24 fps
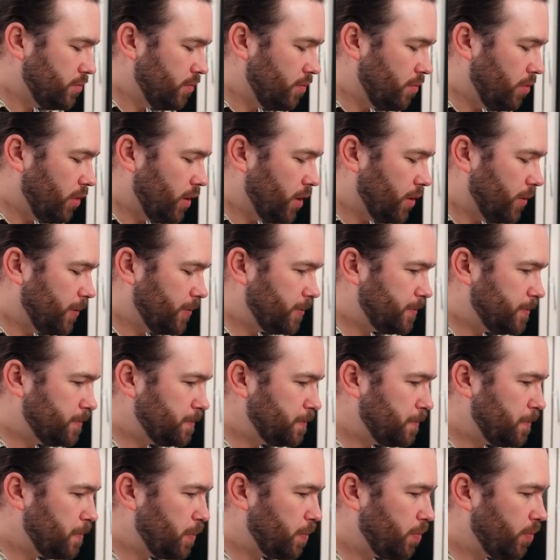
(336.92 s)

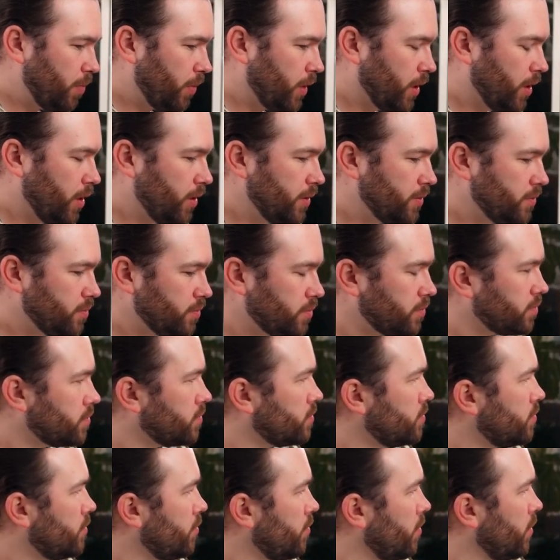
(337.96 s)

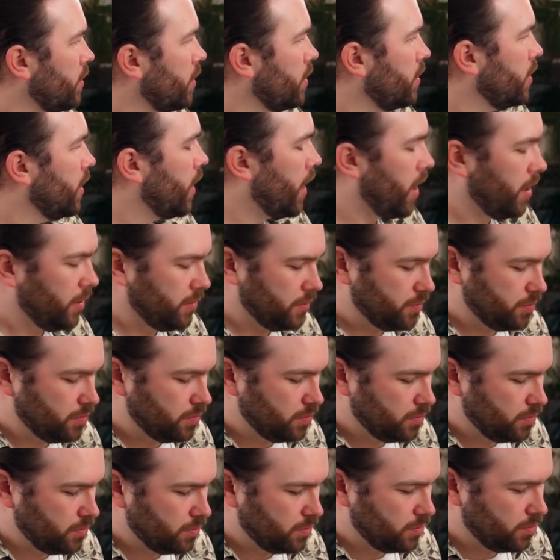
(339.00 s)

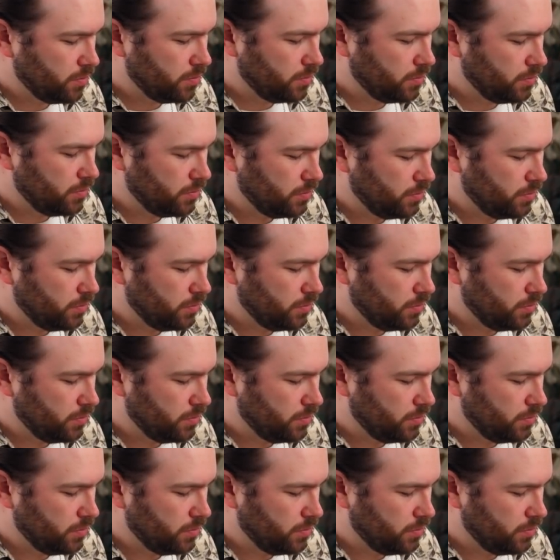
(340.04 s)
No words are spoken by the person on screen.